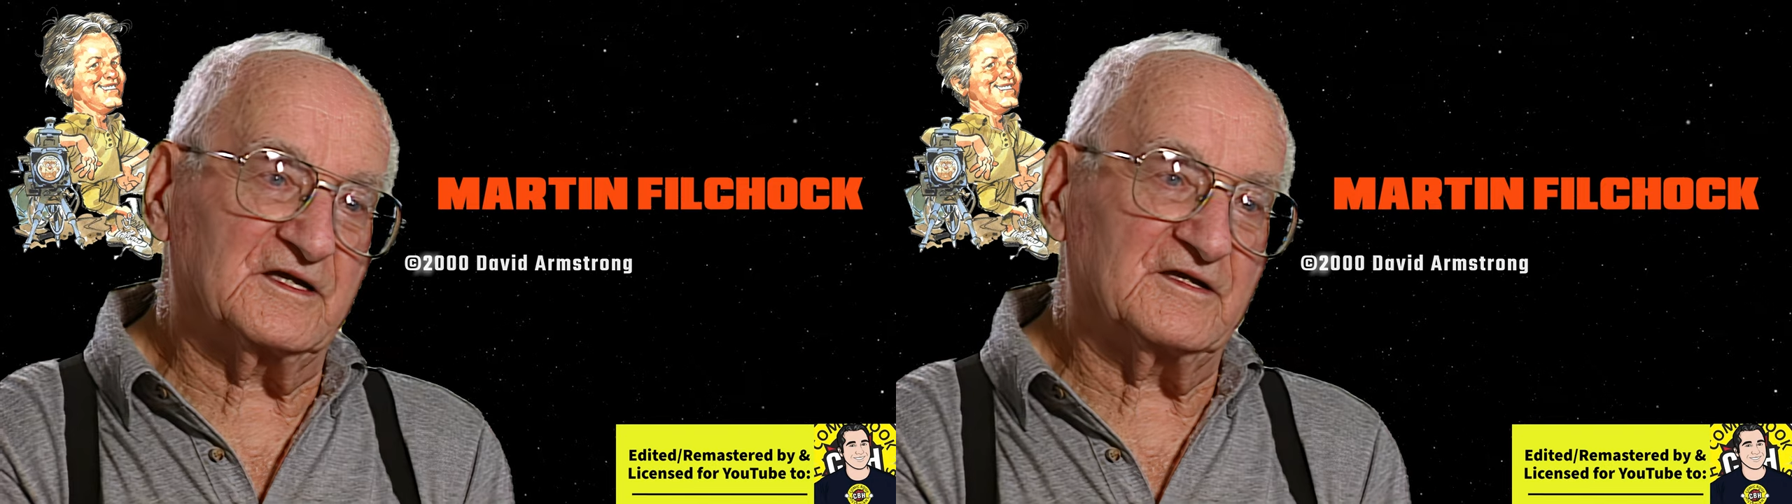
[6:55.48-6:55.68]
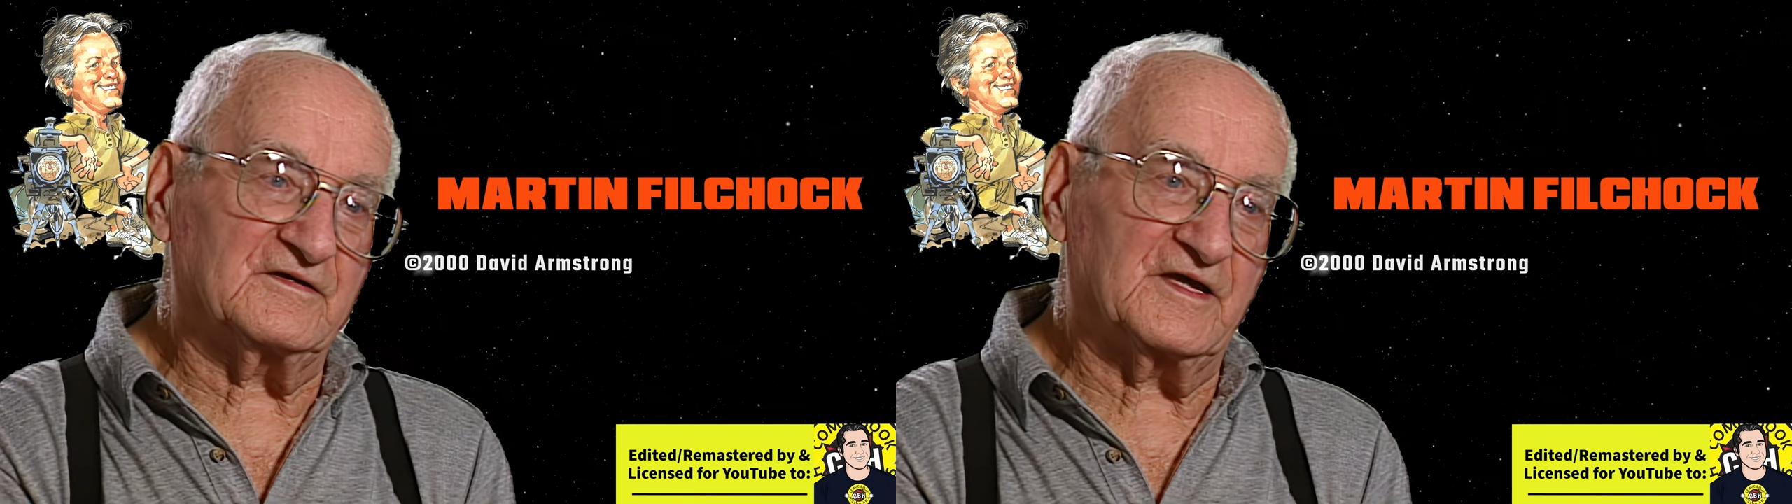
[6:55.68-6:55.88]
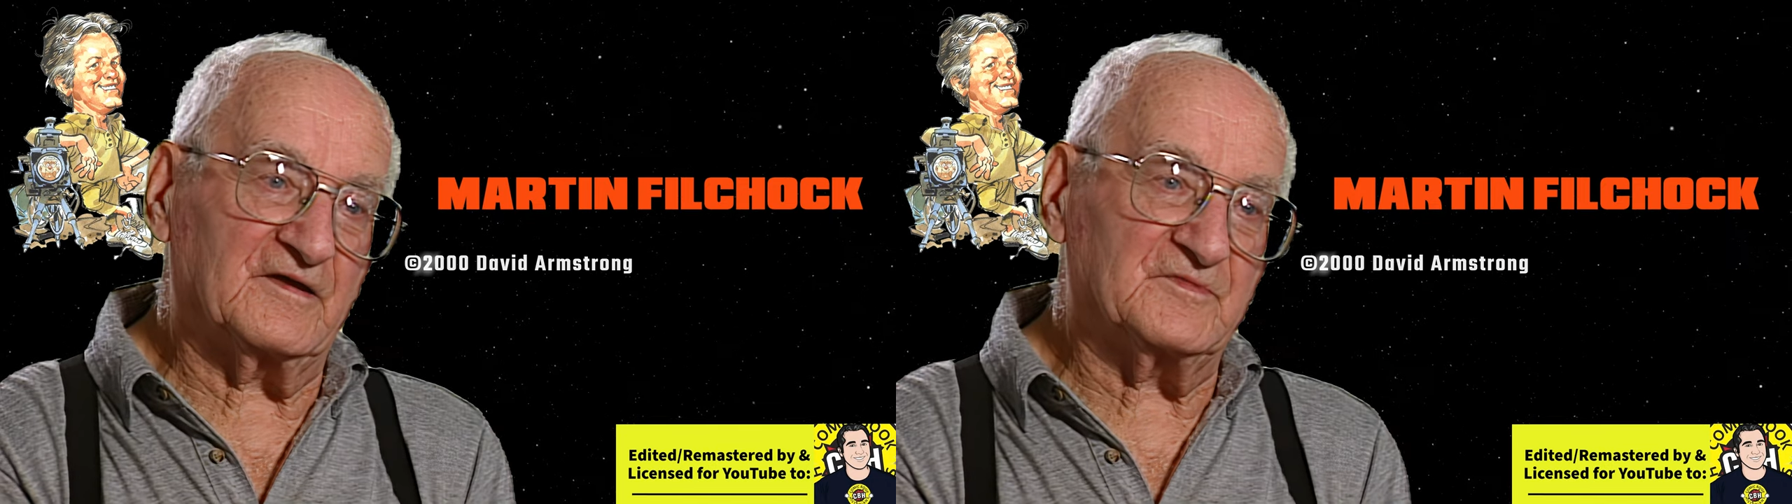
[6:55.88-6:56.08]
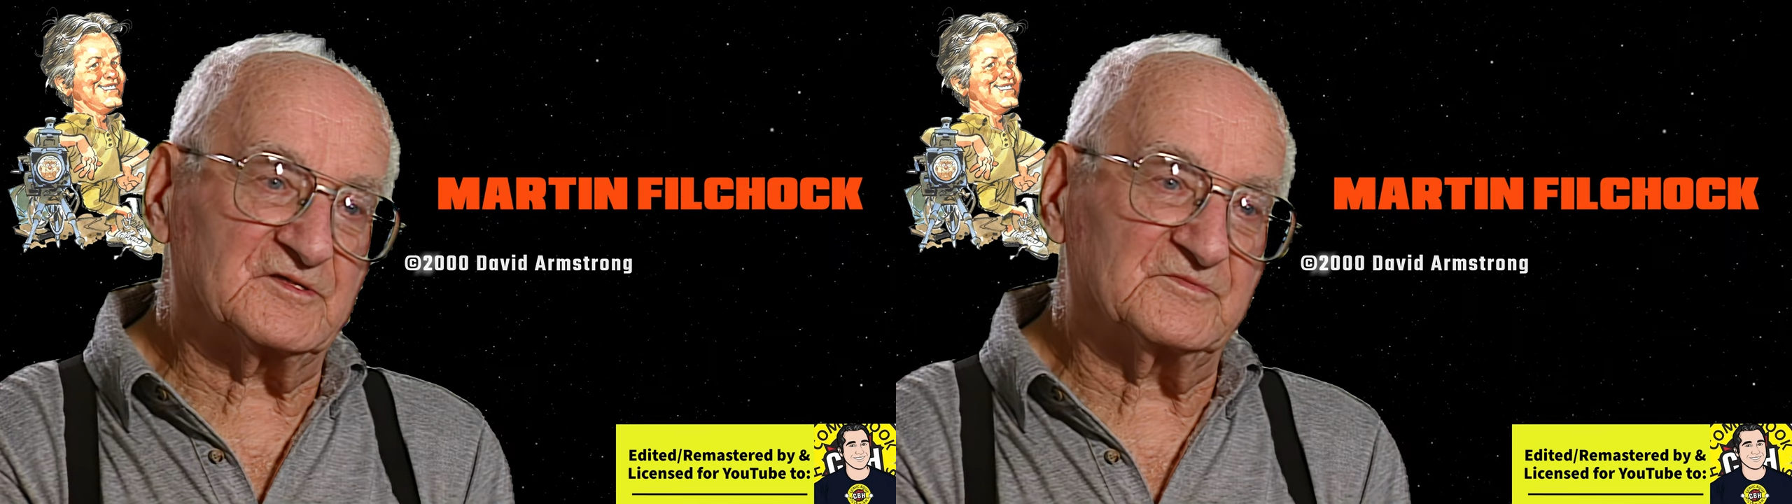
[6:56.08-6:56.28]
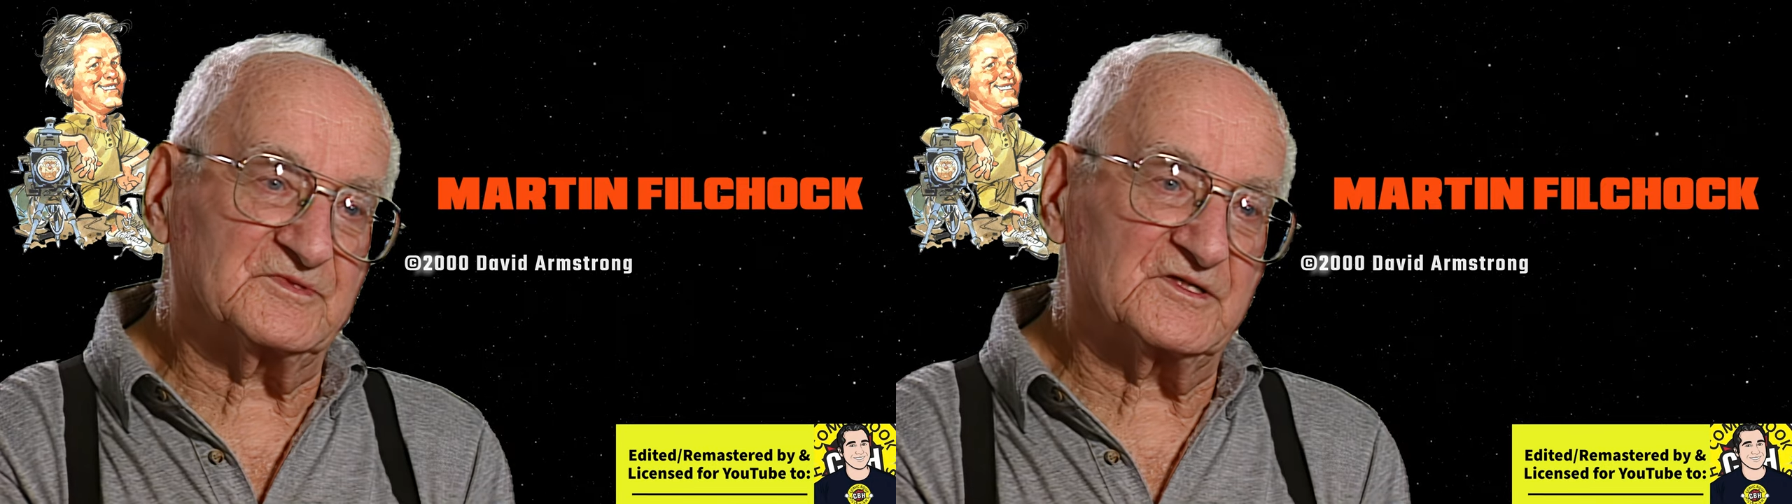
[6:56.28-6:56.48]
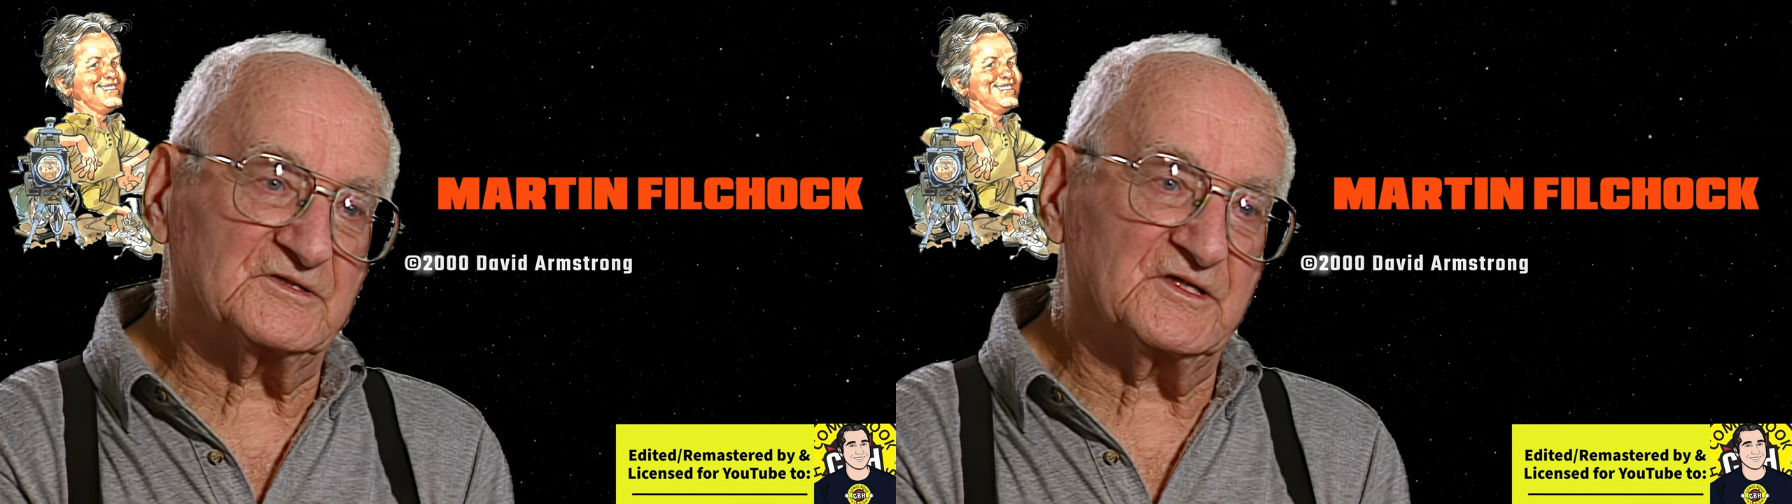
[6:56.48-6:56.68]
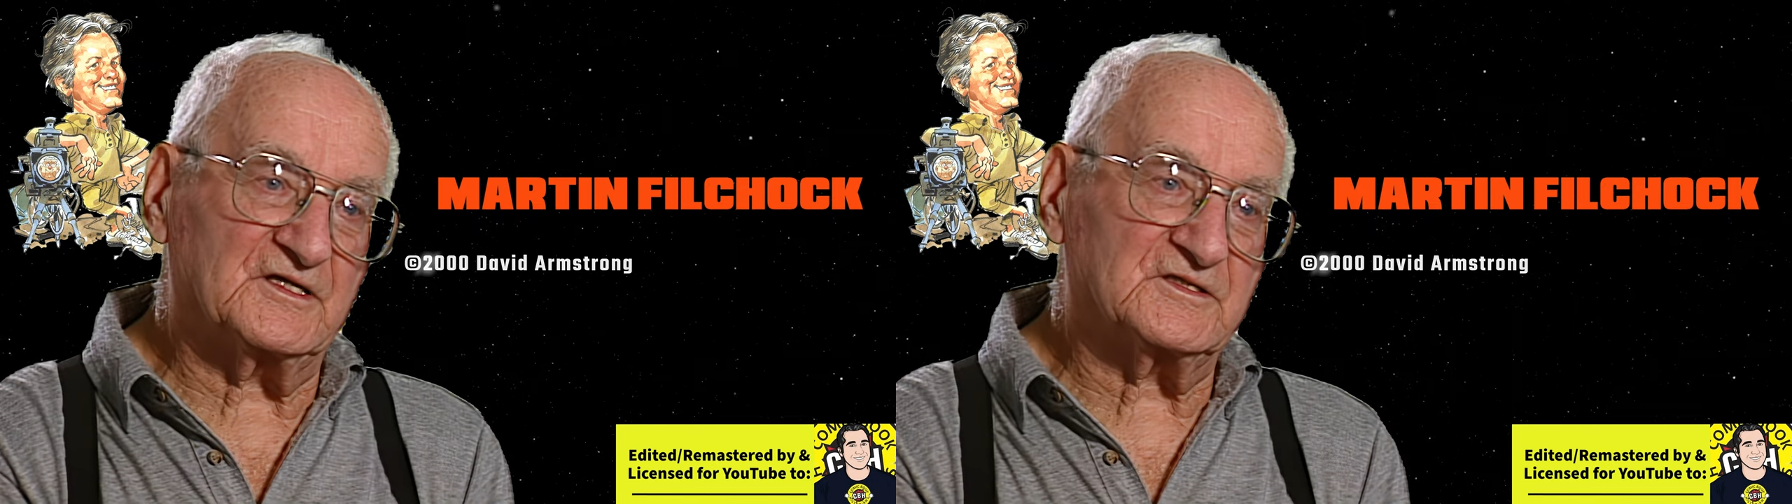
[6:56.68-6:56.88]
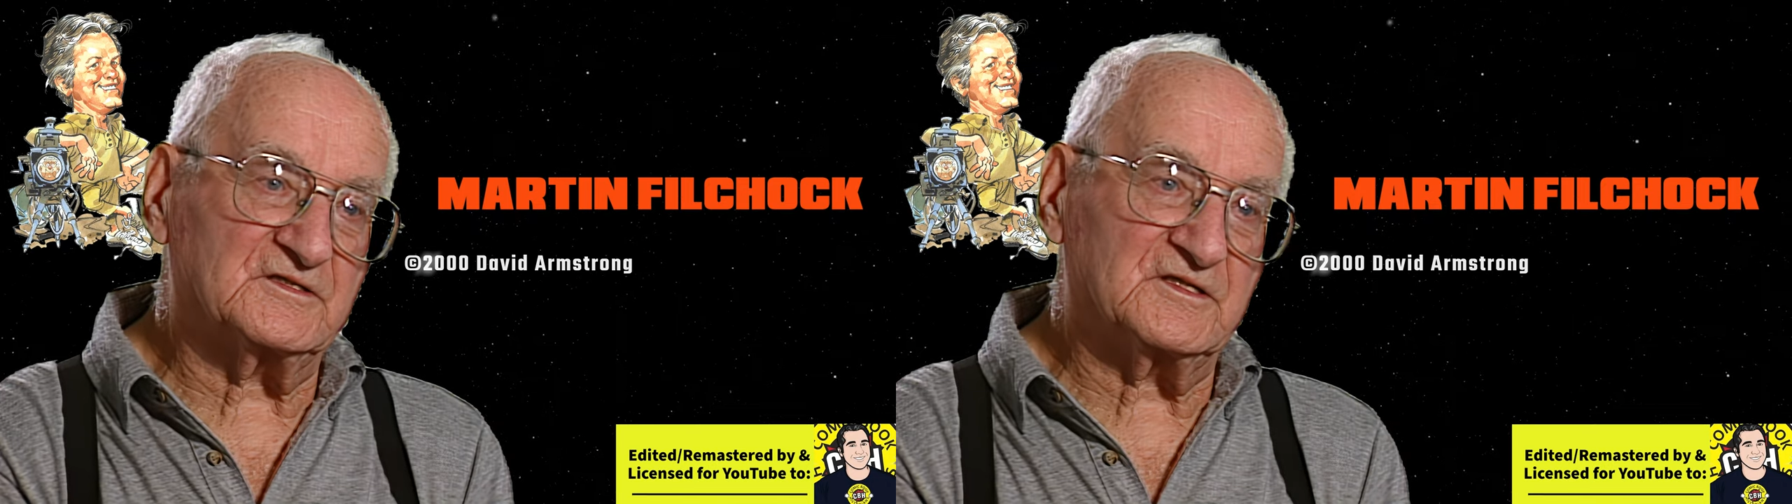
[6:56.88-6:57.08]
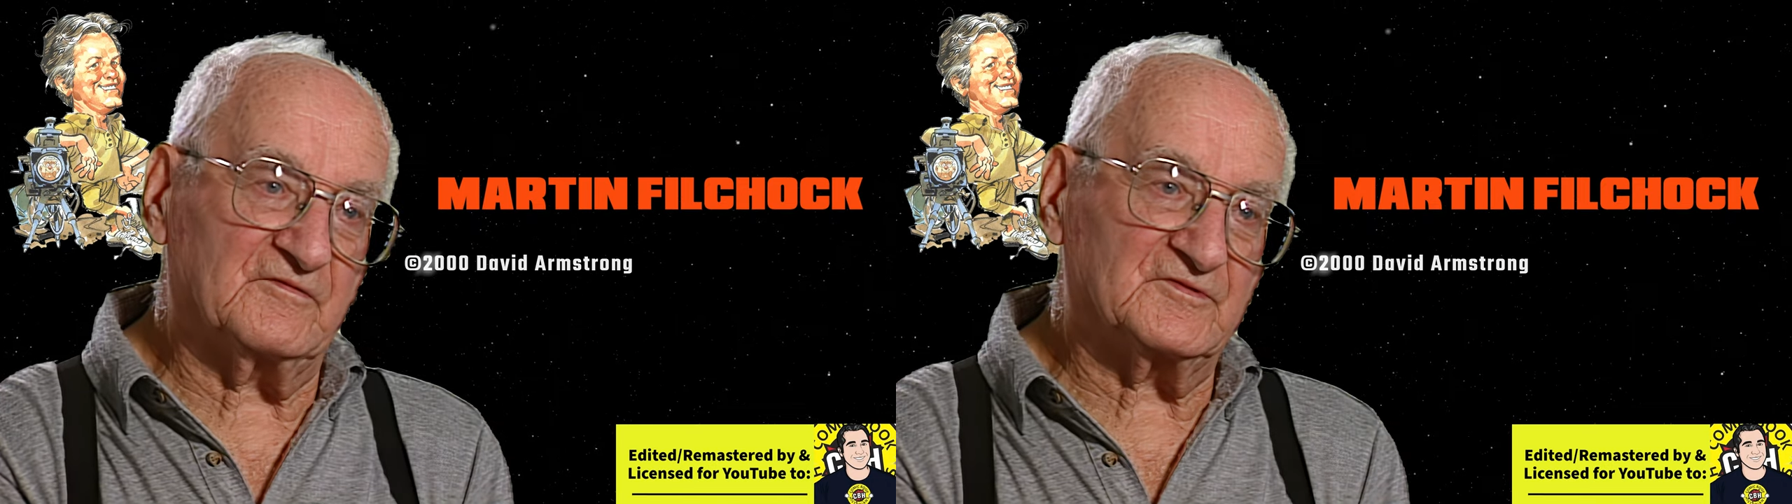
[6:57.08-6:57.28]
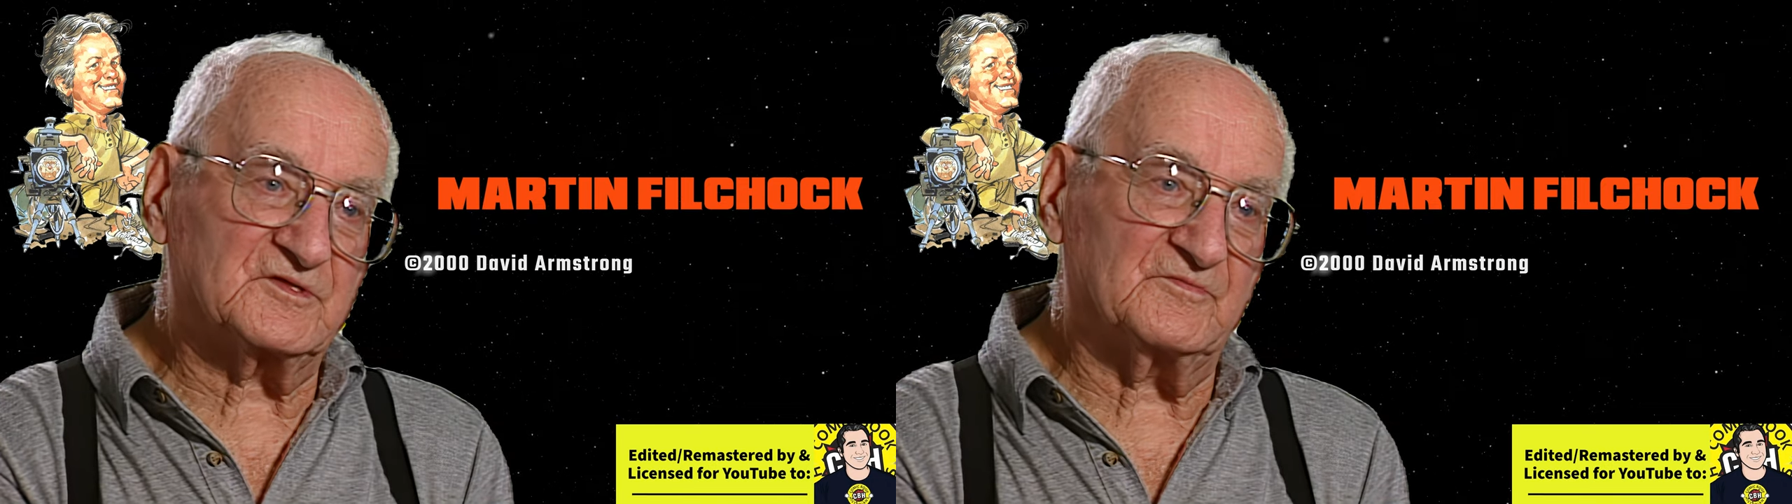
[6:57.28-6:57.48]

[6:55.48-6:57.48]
he gave me some suggestions. It was a